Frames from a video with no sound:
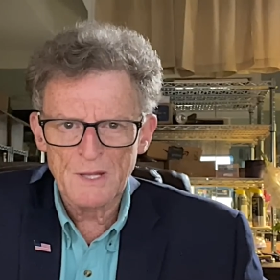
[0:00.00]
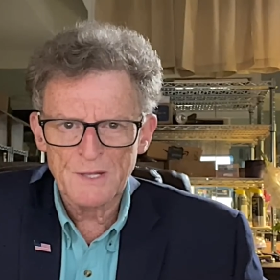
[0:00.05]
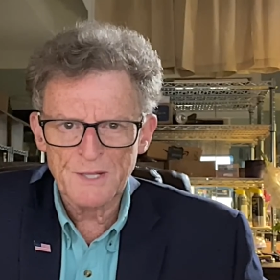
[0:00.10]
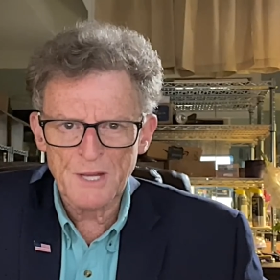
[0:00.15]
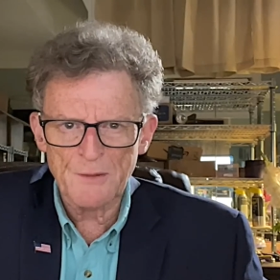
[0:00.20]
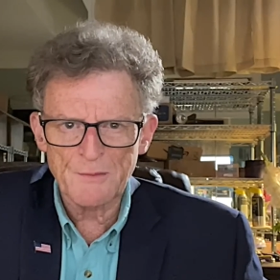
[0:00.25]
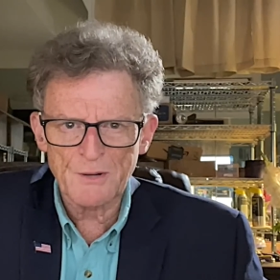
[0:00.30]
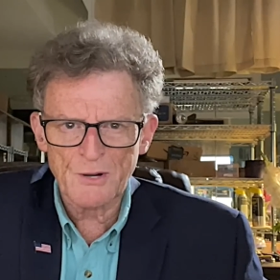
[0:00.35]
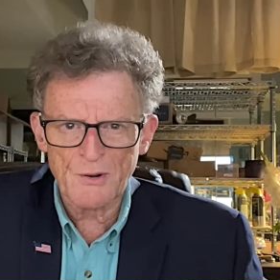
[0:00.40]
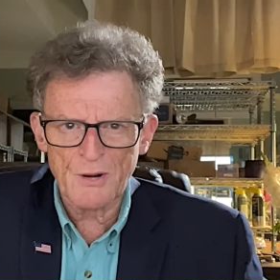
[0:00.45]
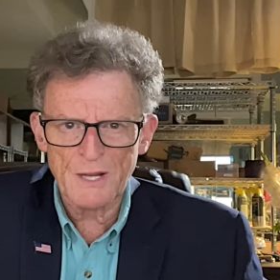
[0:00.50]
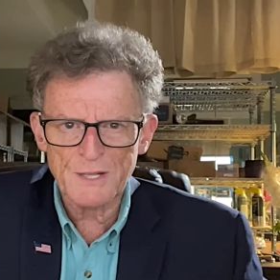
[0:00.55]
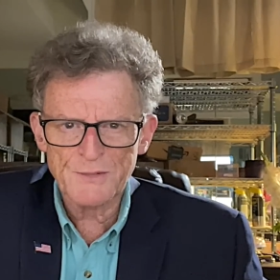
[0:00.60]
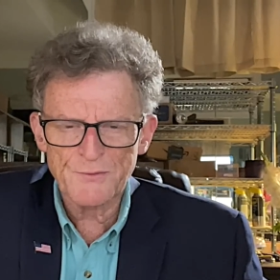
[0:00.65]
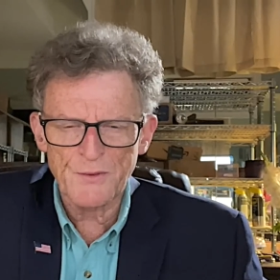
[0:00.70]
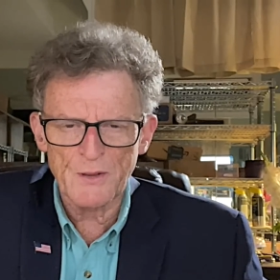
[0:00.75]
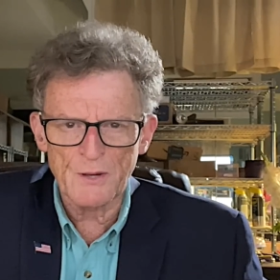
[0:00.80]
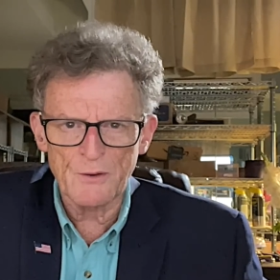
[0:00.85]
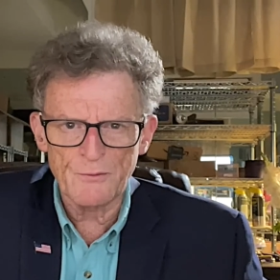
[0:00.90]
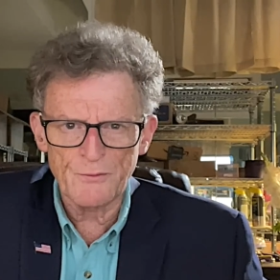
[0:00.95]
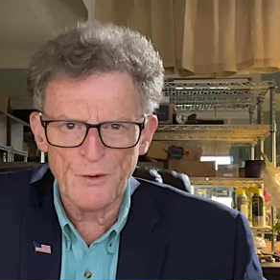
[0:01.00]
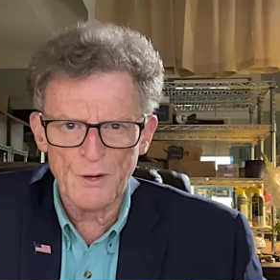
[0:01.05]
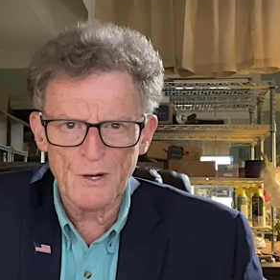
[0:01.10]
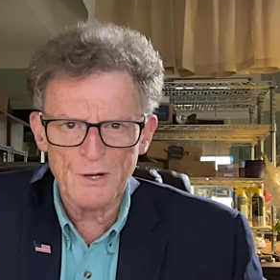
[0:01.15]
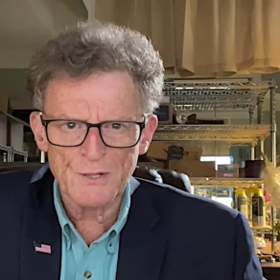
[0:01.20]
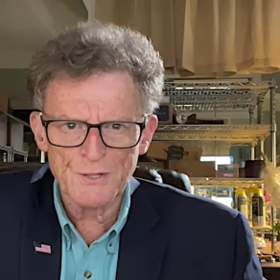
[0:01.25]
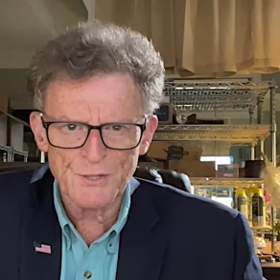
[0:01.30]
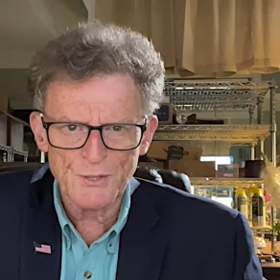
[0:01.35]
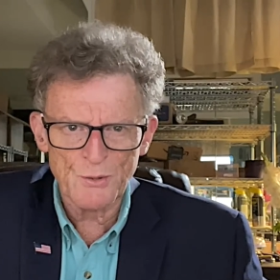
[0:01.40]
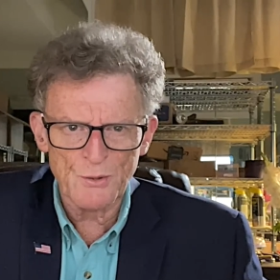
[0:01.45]
Democrats fell
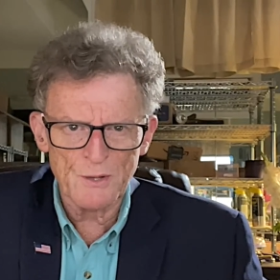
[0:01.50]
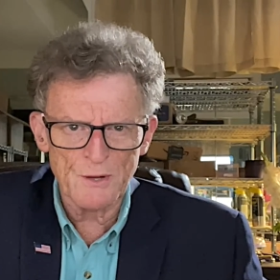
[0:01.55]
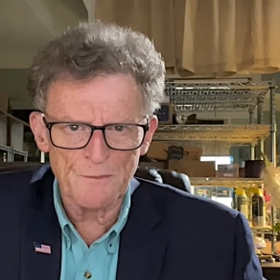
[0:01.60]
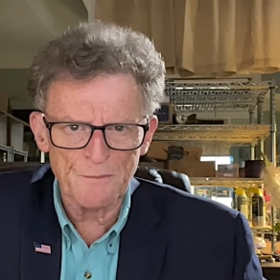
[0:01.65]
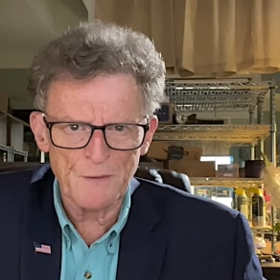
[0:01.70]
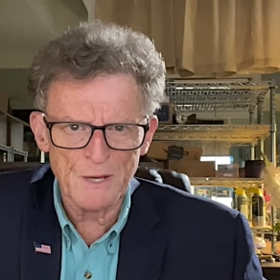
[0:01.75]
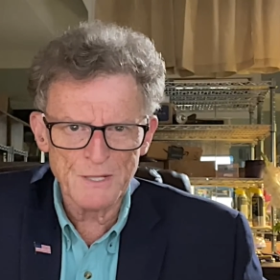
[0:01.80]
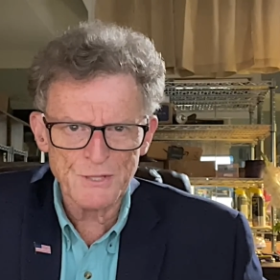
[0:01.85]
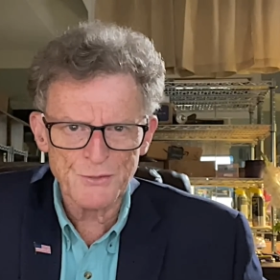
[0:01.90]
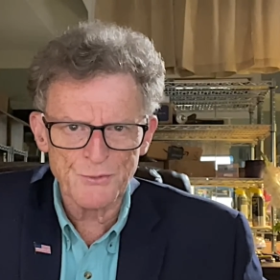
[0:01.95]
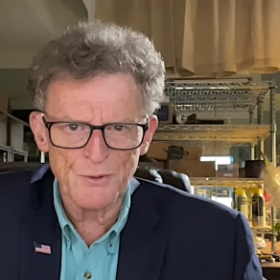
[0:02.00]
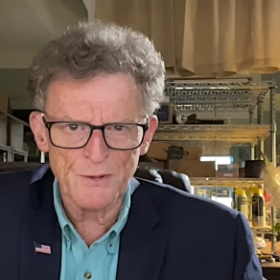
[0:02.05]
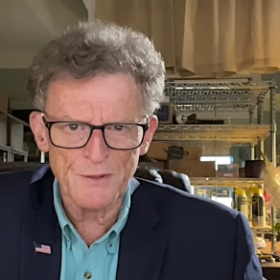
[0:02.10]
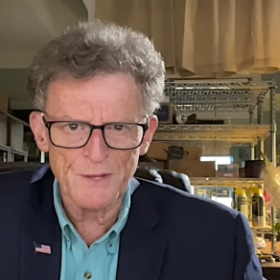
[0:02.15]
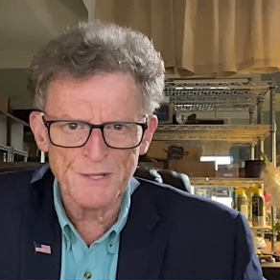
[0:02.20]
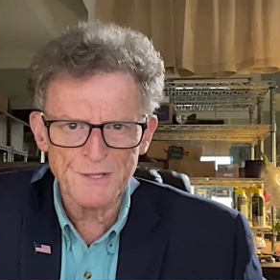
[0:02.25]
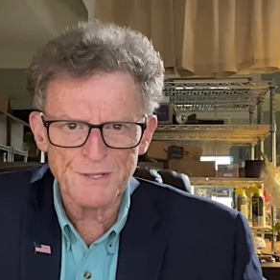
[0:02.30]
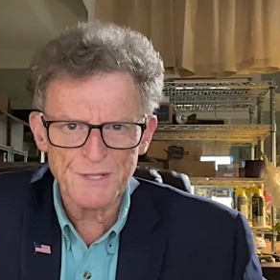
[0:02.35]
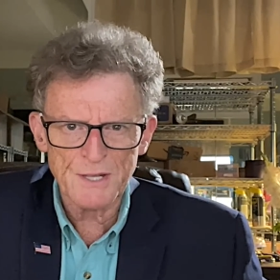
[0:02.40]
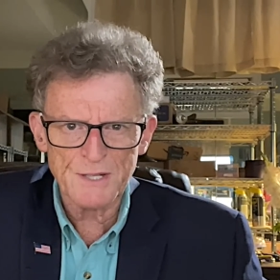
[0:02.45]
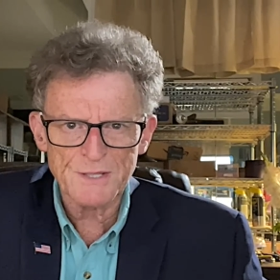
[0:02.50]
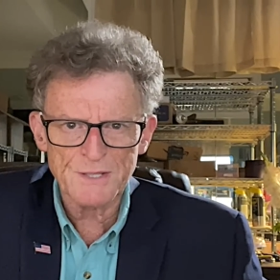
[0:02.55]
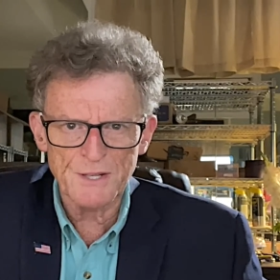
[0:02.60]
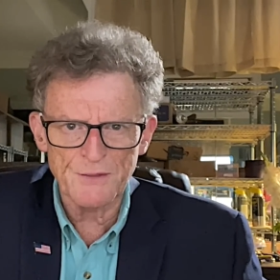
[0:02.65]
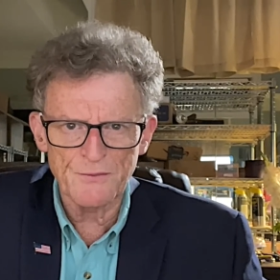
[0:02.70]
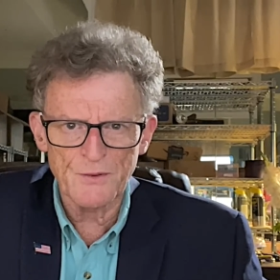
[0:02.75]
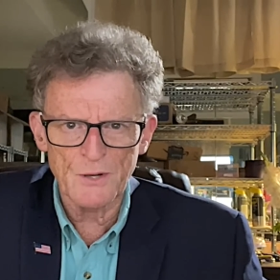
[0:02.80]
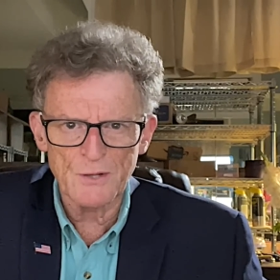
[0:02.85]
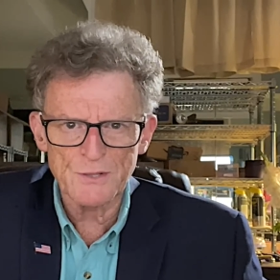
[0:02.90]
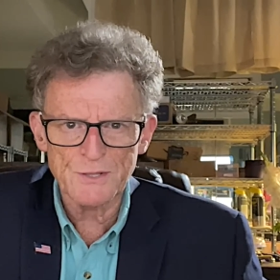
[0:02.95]
far short of mustering the 60
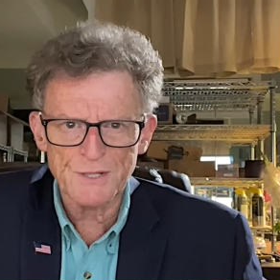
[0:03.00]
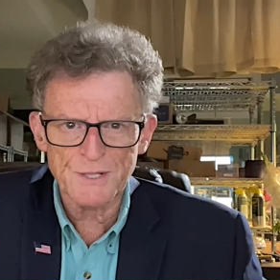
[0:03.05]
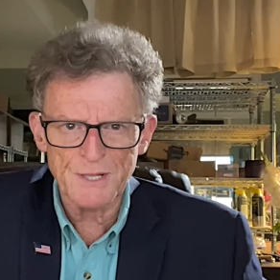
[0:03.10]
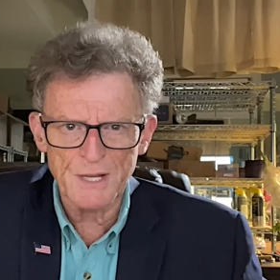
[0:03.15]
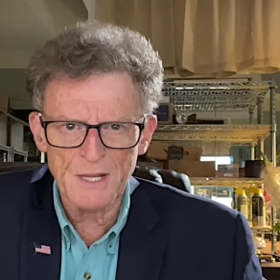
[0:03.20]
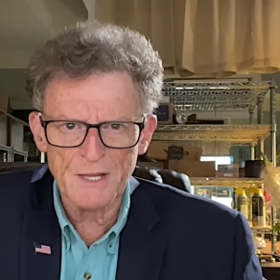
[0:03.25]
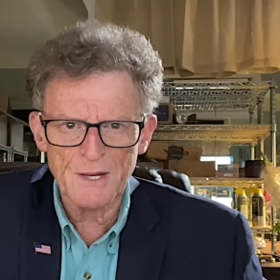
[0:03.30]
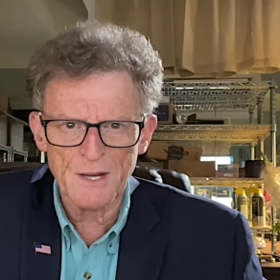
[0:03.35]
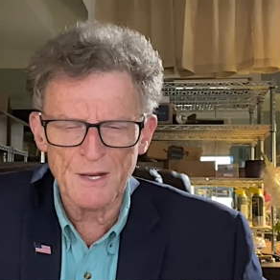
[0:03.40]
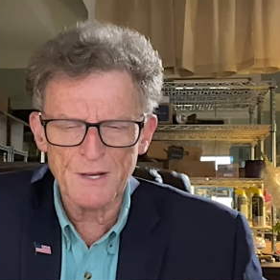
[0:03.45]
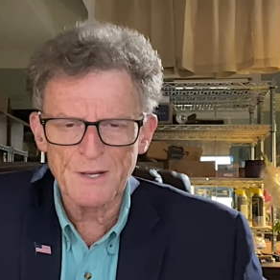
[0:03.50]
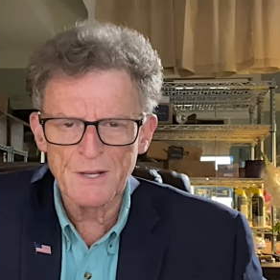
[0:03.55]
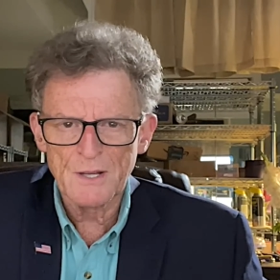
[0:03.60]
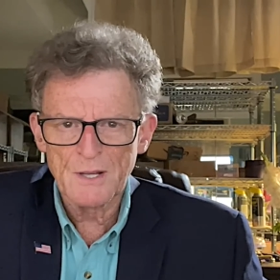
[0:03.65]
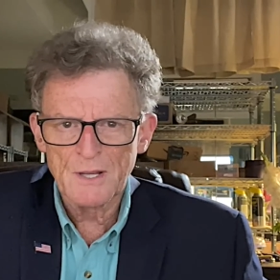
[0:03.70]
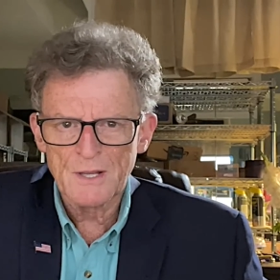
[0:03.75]
votes needed